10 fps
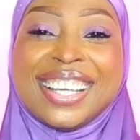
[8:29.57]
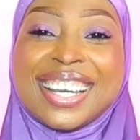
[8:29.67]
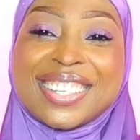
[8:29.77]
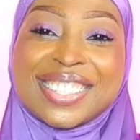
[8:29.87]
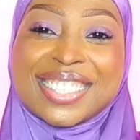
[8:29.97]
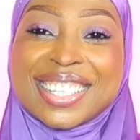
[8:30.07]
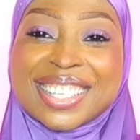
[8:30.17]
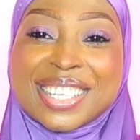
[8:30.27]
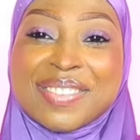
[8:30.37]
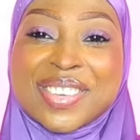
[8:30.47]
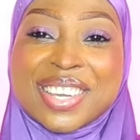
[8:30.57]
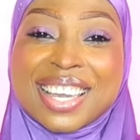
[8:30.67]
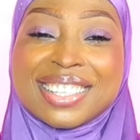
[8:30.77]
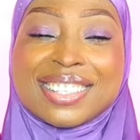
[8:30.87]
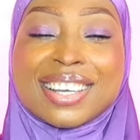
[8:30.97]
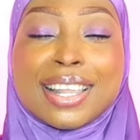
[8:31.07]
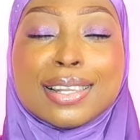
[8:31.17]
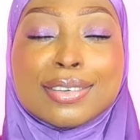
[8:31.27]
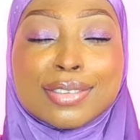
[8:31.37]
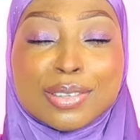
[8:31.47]
And until next time, you guys, I
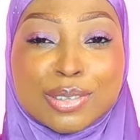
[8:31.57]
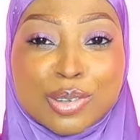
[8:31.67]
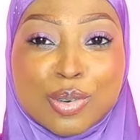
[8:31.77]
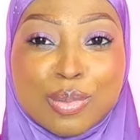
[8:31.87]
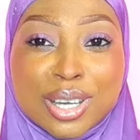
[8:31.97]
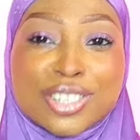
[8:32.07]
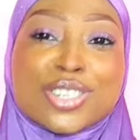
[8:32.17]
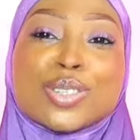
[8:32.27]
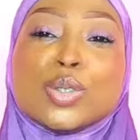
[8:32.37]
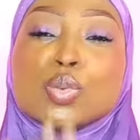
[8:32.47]
love you so much.